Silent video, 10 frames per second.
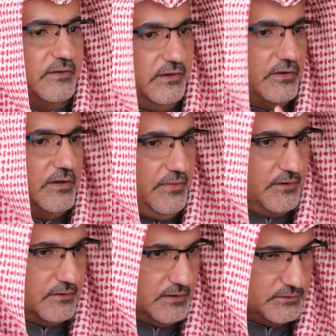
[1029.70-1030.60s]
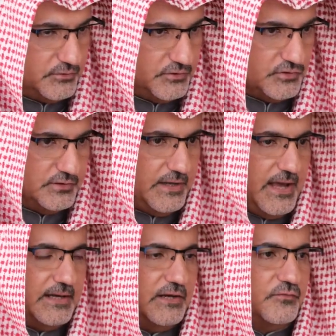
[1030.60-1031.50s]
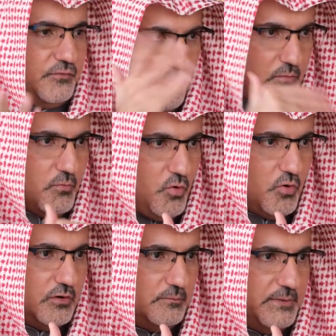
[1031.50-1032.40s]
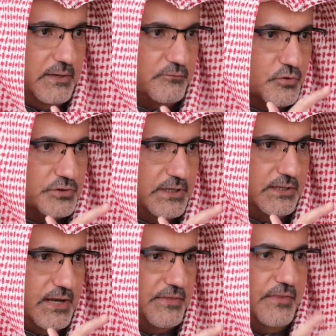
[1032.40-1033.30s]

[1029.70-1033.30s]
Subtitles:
There is another tradition that added 4 more, made him 14, and